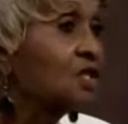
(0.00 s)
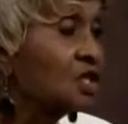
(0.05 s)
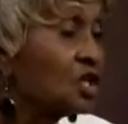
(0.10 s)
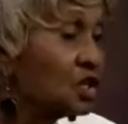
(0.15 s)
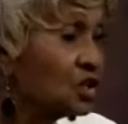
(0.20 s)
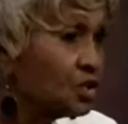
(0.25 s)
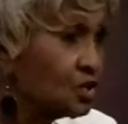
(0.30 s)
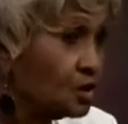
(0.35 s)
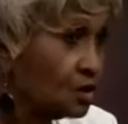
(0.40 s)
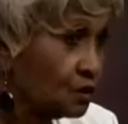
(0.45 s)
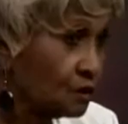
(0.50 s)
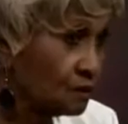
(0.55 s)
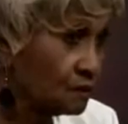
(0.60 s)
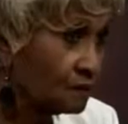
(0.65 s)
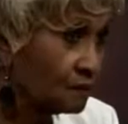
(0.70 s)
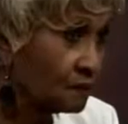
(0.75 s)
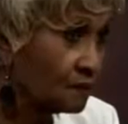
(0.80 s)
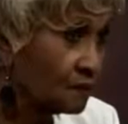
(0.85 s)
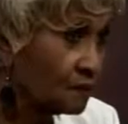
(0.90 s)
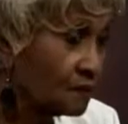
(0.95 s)
tissue,
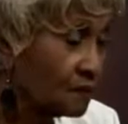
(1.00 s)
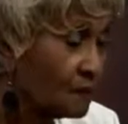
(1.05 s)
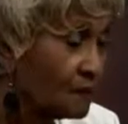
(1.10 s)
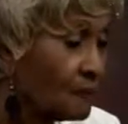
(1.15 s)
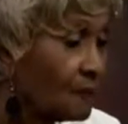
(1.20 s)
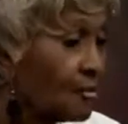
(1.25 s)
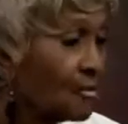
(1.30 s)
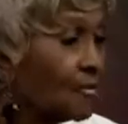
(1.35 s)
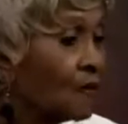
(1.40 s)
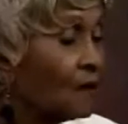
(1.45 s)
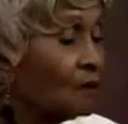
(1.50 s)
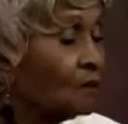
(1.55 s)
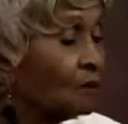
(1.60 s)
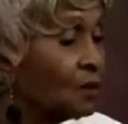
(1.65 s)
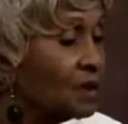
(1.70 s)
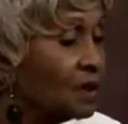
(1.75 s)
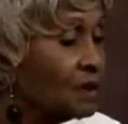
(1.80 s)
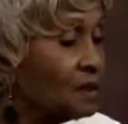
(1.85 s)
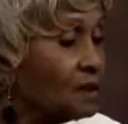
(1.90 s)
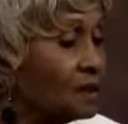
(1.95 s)

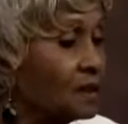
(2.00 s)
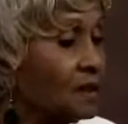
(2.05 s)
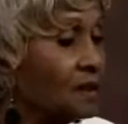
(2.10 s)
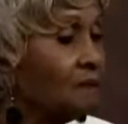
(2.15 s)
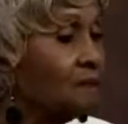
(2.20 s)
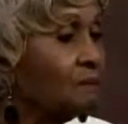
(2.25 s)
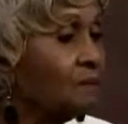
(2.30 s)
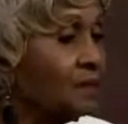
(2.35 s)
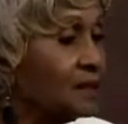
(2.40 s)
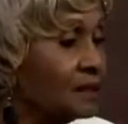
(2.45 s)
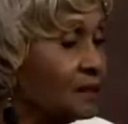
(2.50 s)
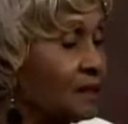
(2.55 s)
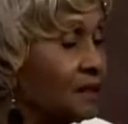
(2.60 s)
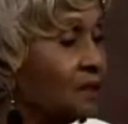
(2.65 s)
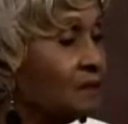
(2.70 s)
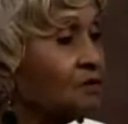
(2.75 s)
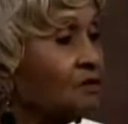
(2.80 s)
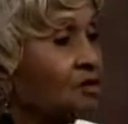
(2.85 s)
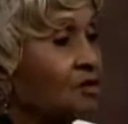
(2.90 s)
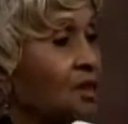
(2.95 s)
we then
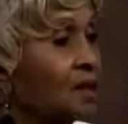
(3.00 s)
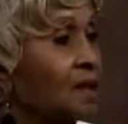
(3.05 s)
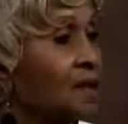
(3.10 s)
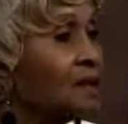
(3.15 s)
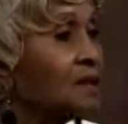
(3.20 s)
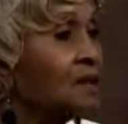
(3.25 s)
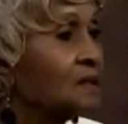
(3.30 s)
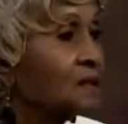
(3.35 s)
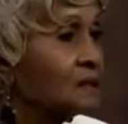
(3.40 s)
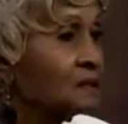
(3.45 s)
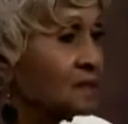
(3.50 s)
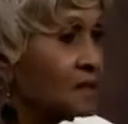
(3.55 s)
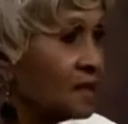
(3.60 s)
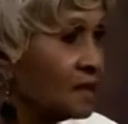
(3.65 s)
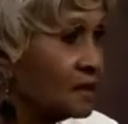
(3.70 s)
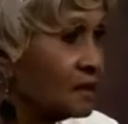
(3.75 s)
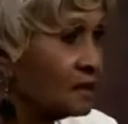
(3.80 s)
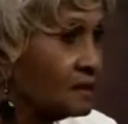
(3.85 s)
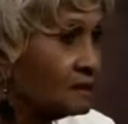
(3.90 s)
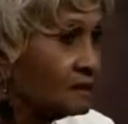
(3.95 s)
begin to
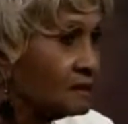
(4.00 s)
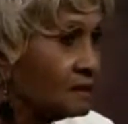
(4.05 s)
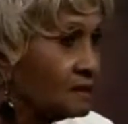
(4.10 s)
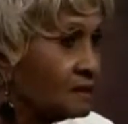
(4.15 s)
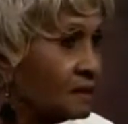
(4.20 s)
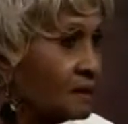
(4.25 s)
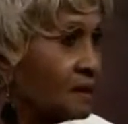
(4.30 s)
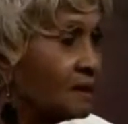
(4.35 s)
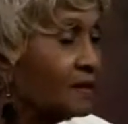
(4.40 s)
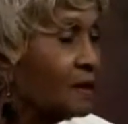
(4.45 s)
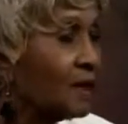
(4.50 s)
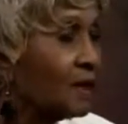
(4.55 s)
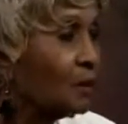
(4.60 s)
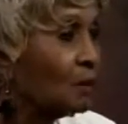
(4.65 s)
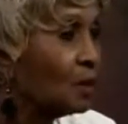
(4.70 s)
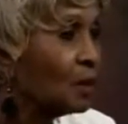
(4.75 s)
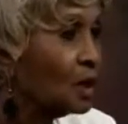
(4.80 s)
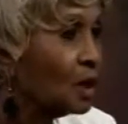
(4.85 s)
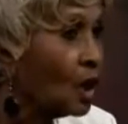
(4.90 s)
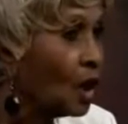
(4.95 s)
understand that
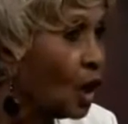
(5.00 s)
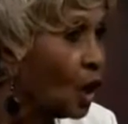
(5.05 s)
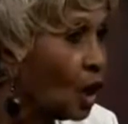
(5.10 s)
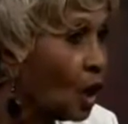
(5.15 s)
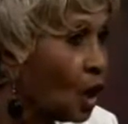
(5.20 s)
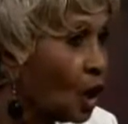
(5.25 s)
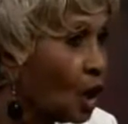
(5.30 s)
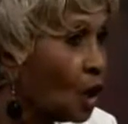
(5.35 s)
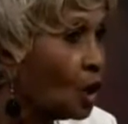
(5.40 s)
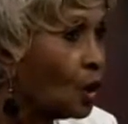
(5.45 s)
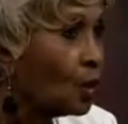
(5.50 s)
we are